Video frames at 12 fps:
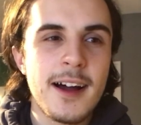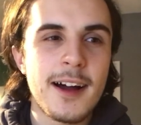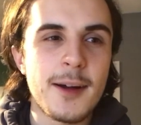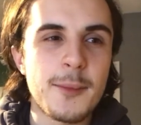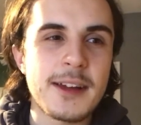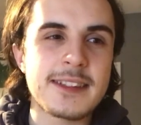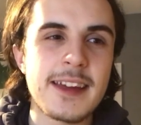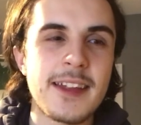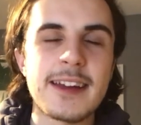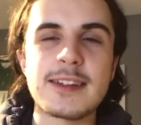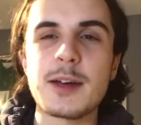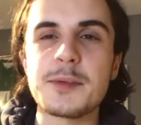I say
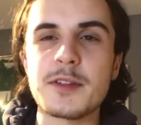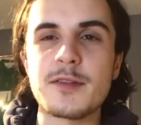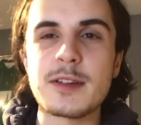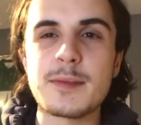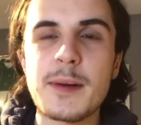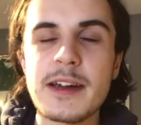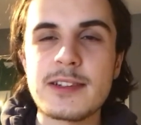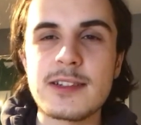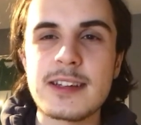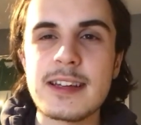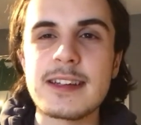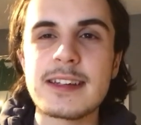that in terms of his
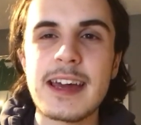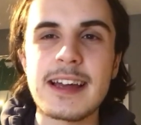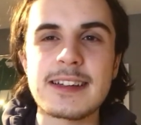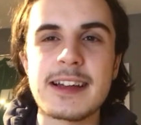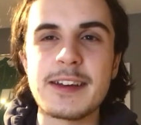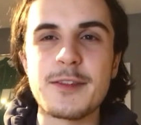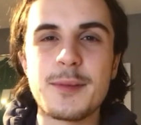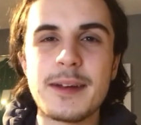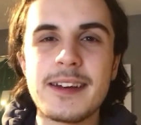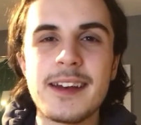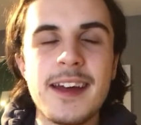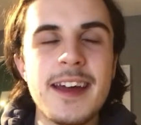appearances. Kings Lynn have
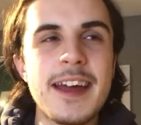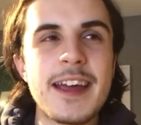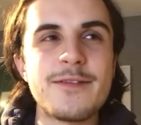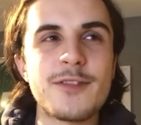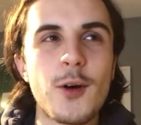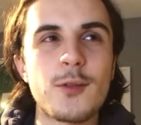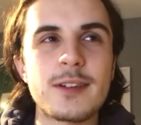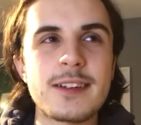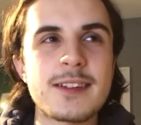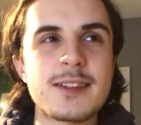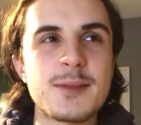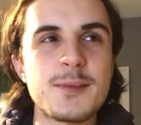been involved in
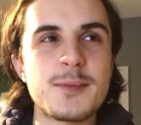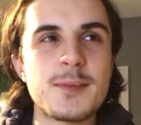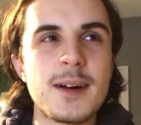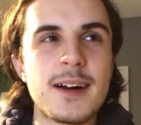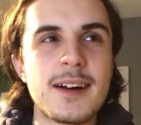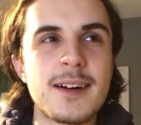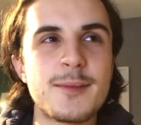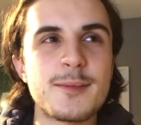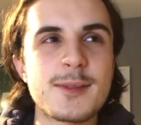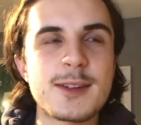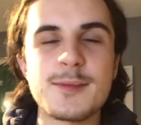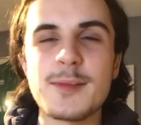some
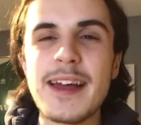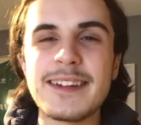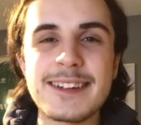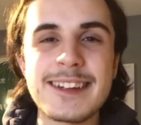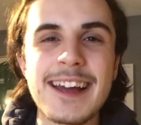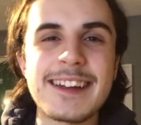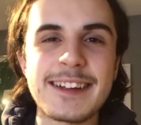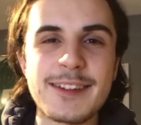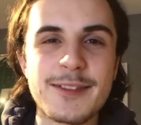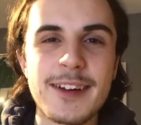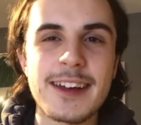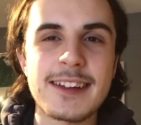entertaining
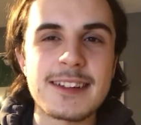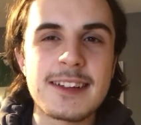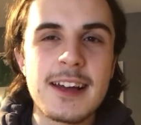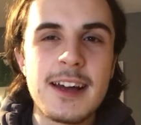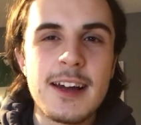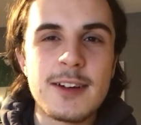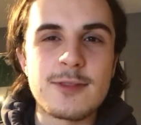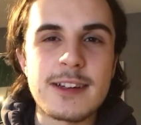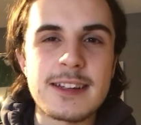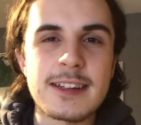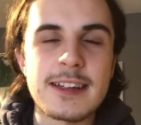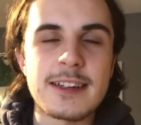affairs
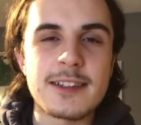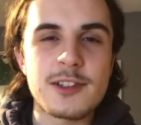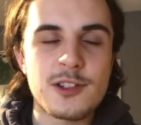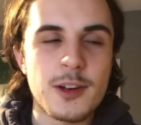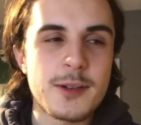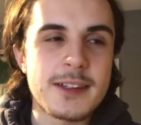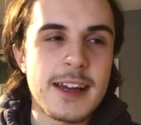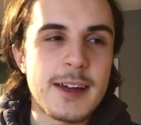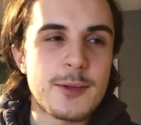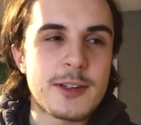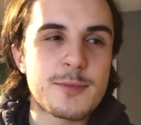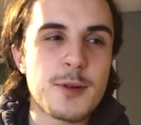recently, shall we say,
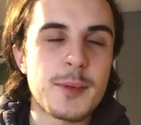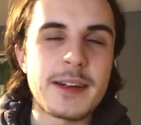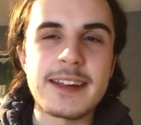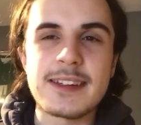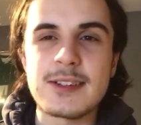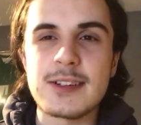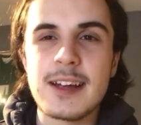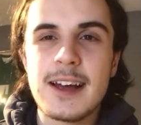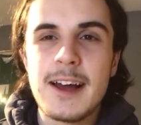which probably isn't